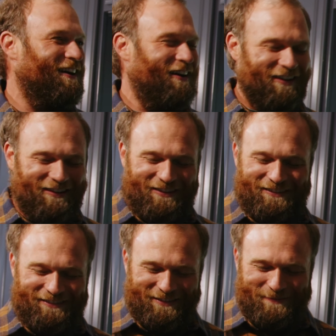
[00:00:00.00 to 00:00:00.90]

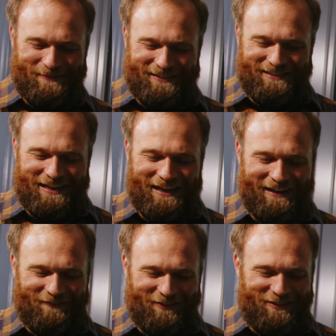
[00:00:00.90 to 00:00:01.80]
All, yeah, you'll be set
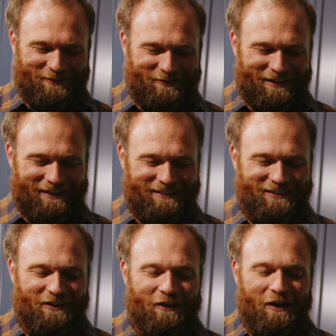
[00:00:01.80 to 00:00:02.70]
awesome. for two days.
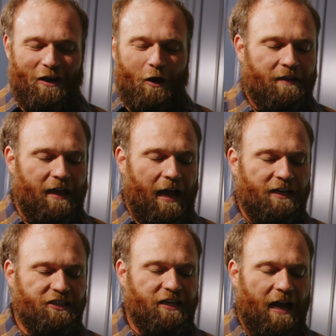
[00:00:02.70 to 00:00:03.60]
So they
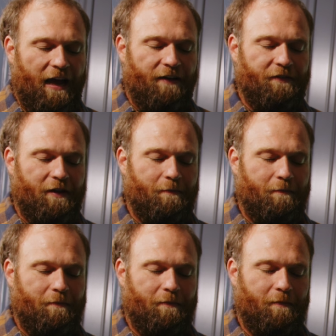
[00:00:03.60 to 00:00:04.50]
actually have
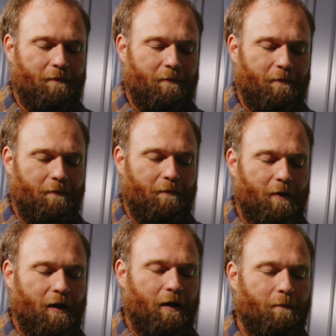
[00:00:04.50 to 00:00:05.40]
them
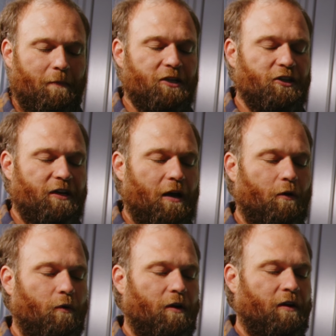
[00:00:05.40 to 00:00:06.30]
uh, measured
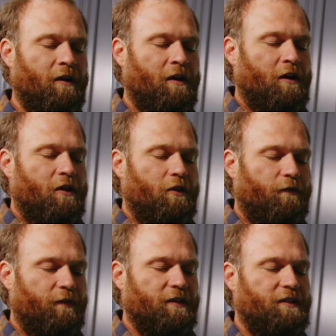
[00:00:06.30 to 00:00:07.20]
out where you
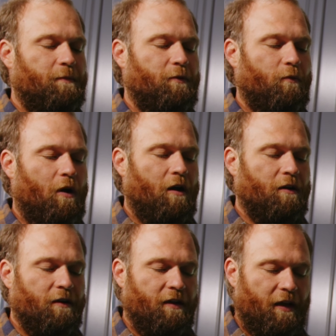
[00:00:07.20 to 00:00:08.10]
fill this up with
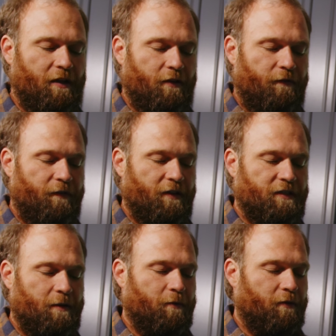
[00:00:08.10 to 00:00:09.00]
water and you fill
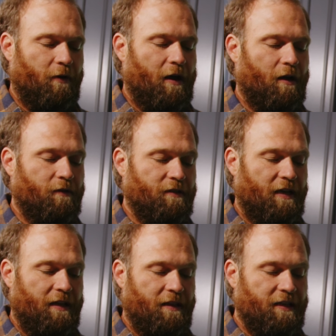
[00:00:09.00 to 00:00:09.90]
this up with grounds
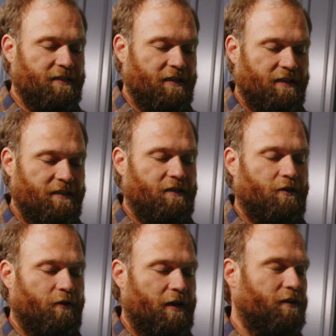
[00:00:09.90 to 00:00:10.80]
and okay. this is the
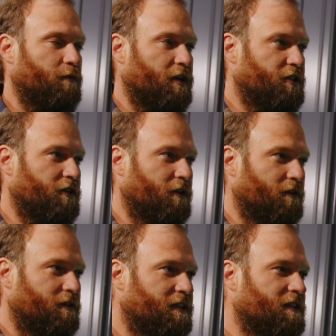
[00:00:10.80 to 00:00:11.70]
correct ratio
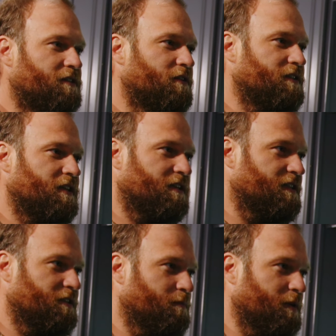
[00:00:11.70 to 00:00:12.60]
because that's oh, wow. always like
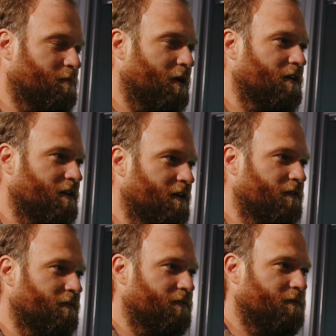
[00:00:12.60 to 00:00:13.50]
such a big part
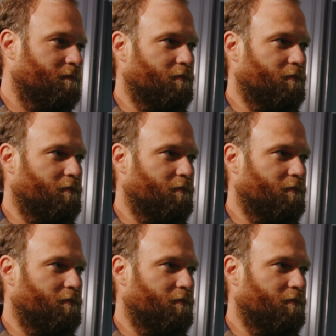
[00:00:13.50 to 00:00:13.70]
of mm-hmm.